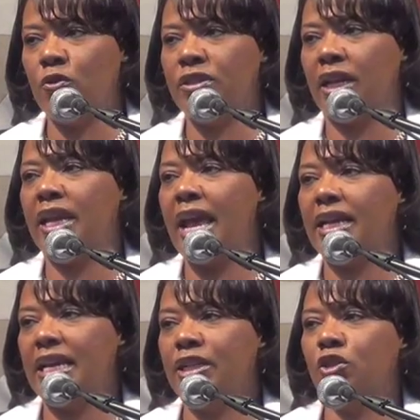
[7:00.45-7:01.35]
you to
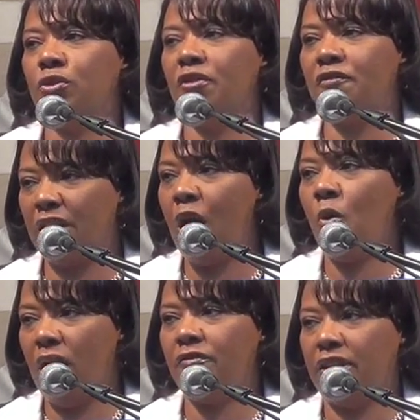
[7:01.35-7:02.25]
get into the
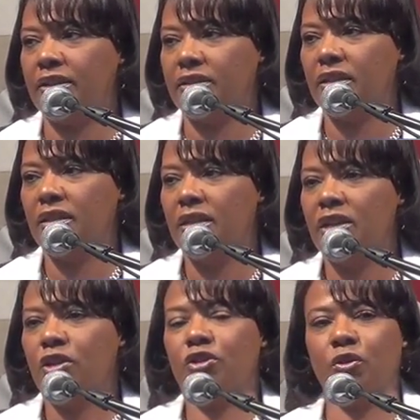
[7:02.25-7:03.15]
flow of it,
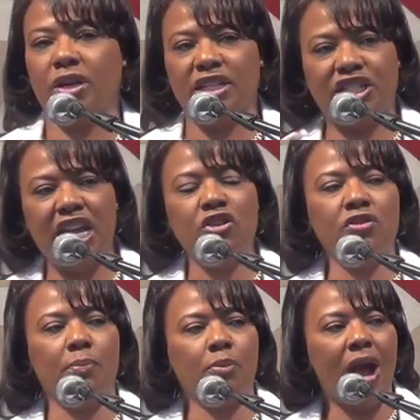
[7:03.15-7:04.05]
to
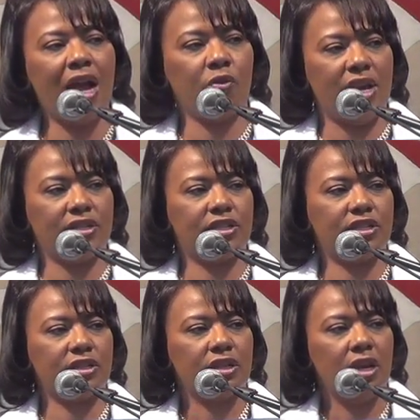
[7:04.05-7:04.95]
continue the
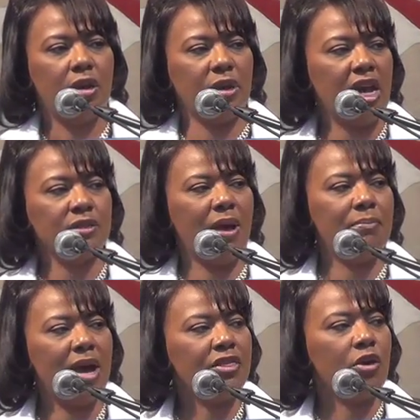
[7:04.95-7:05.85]
progress. Because
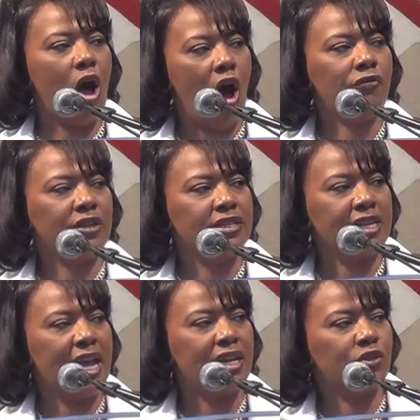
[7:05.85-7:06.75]
my mother often
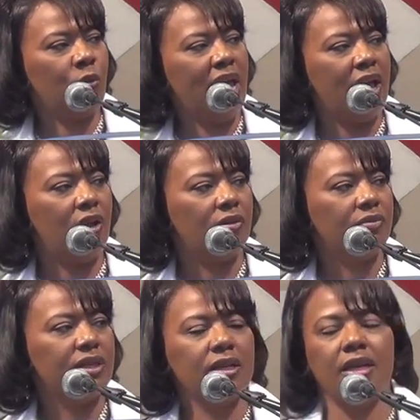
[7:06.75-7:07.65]
said as well,
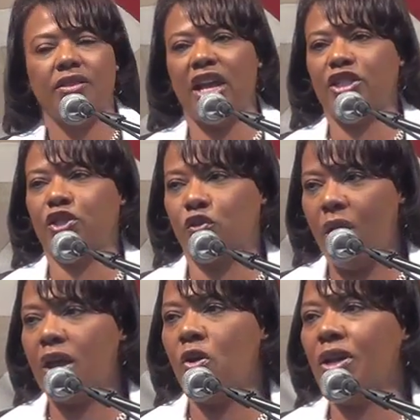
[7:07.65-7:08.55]
that
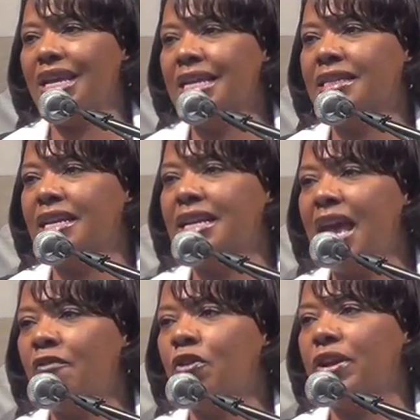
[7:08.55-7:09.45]
struggle is a
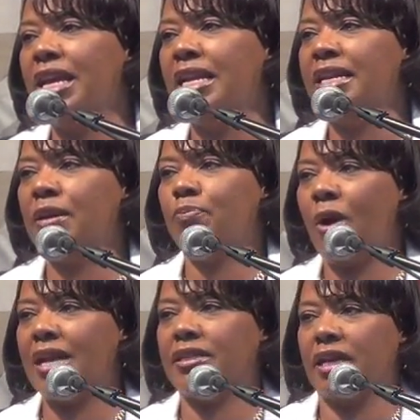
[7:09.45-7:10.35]
never-ending
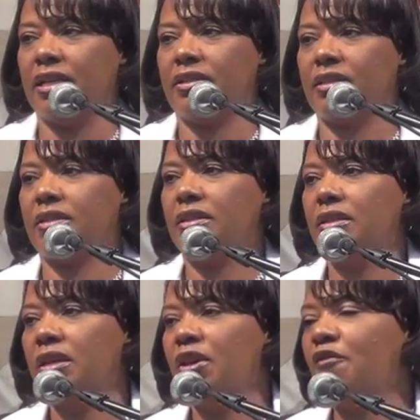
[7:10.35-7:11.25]
process.
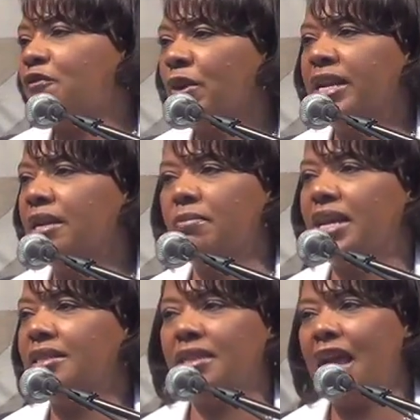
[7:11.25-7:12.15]
Freedom
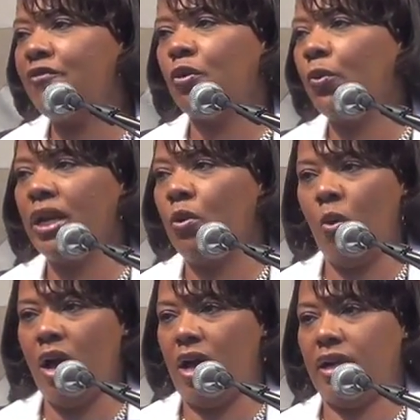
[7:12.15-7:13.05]
is never really
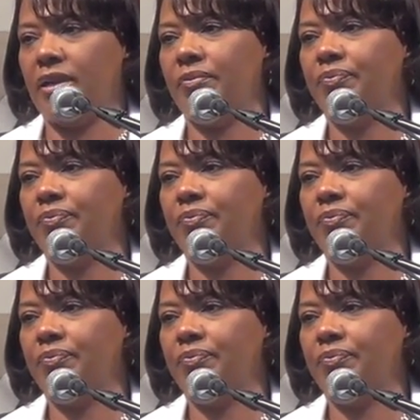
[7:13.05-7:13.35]
won.